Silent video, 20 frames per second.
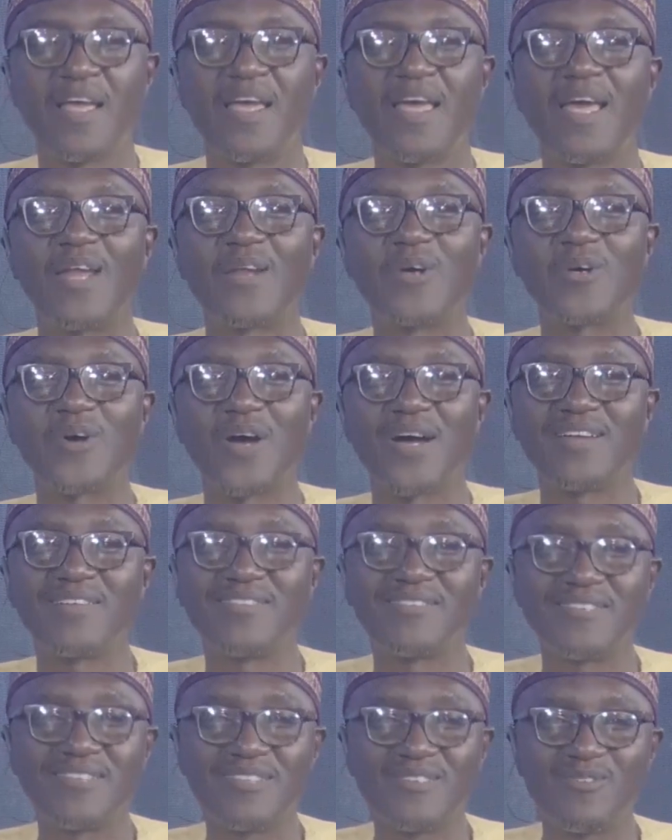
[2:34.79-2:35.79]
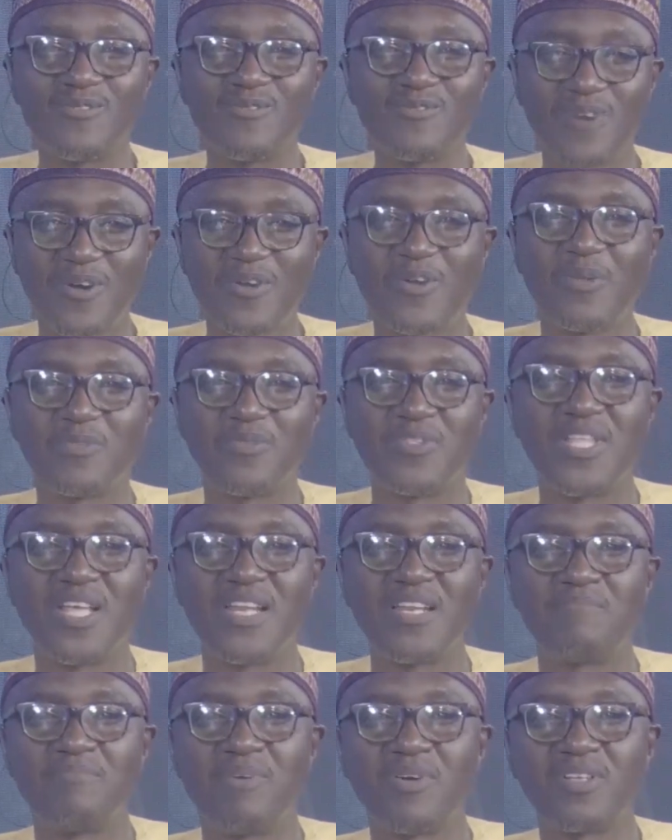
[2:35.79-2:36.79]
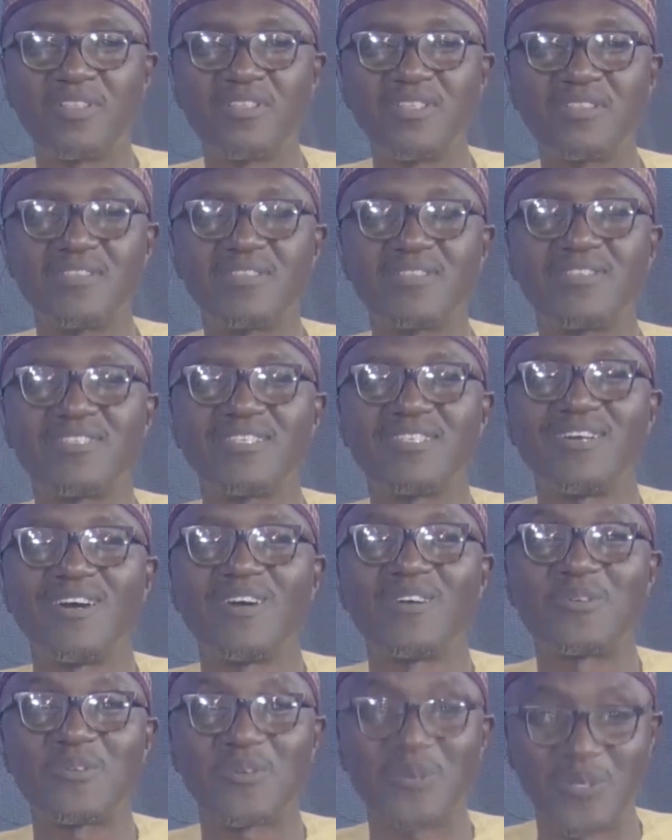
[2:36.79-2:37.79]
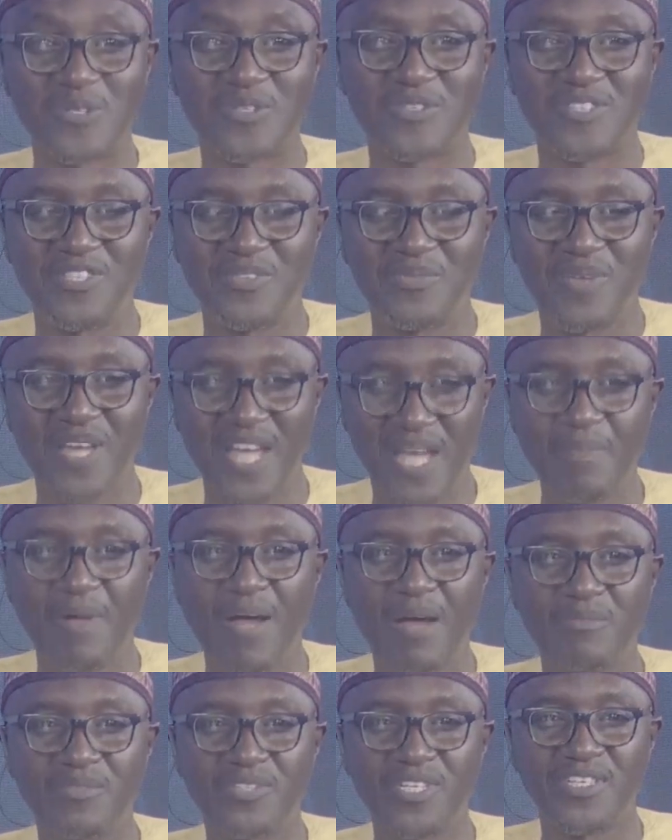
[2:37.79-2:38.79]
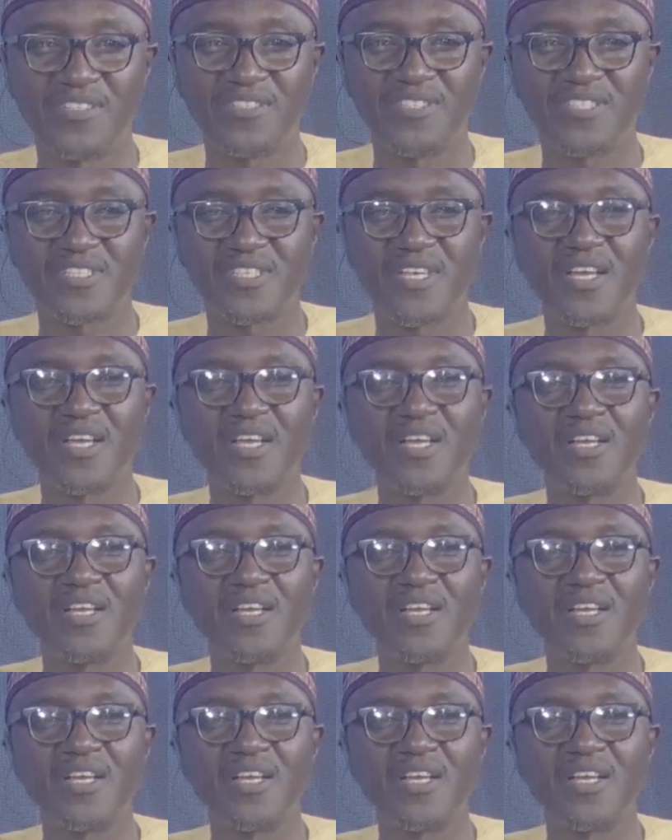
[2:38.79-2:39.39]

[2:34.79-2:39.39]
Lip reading: Hello and welcome to Daily Politics on Trust TV. I am Hamza Idris.